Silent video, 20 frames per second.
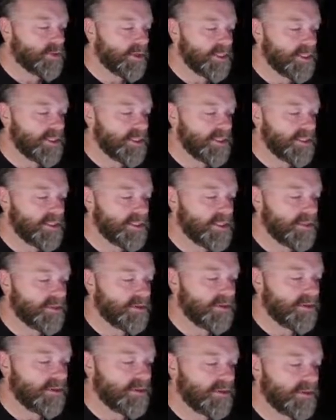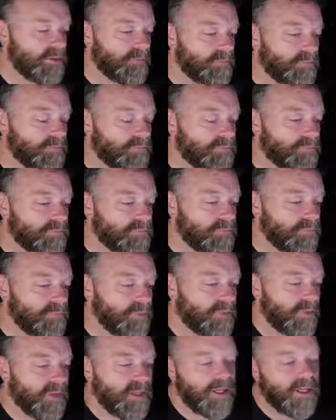questions through,
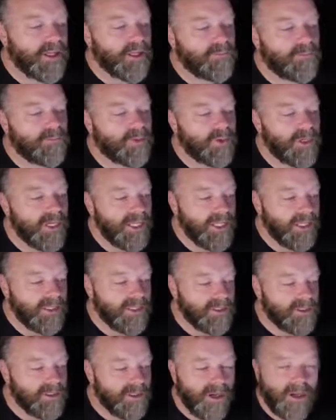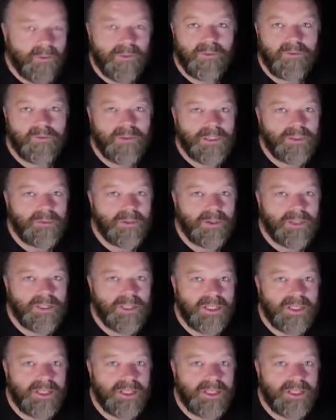putting in the type of response